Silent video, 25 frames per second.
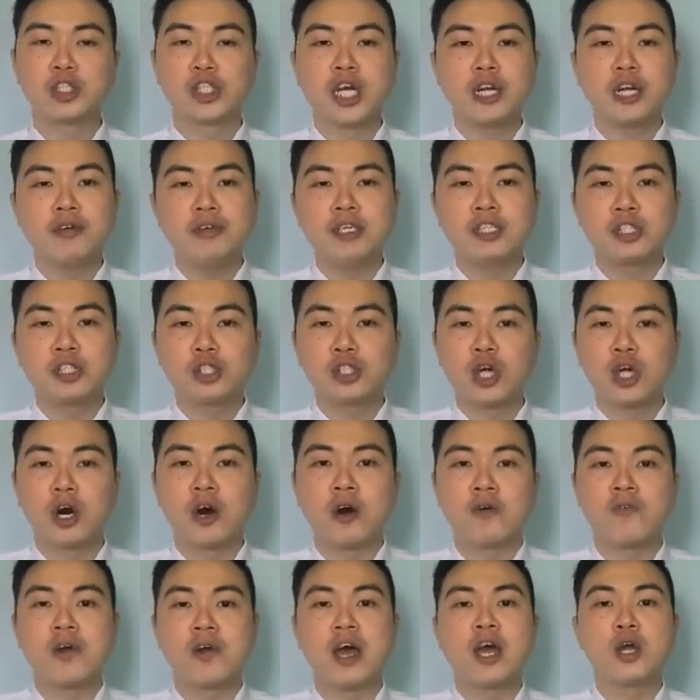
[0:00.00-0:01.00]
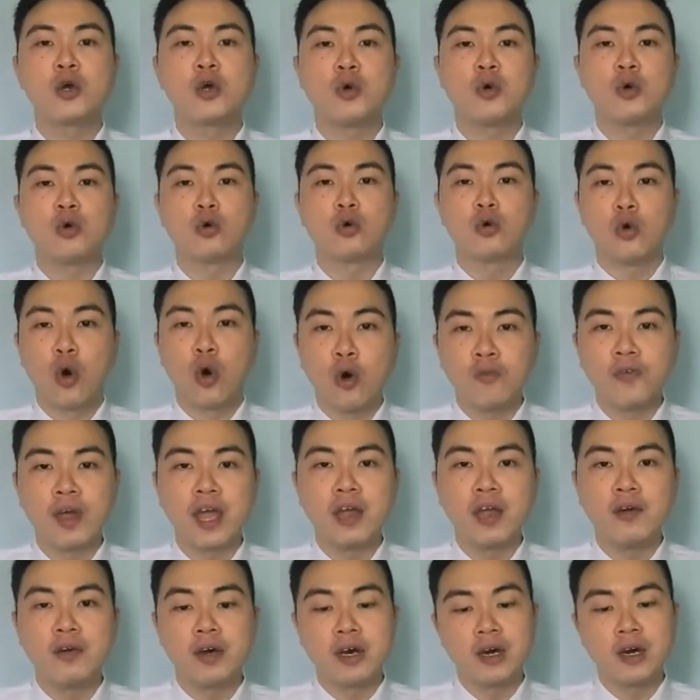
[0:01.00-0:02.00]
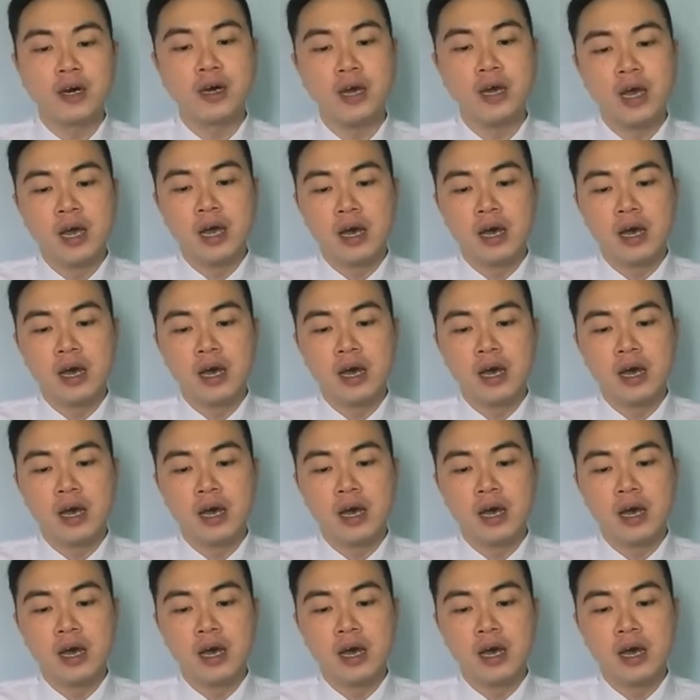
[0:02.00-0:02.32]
generally it's not a very good growth area.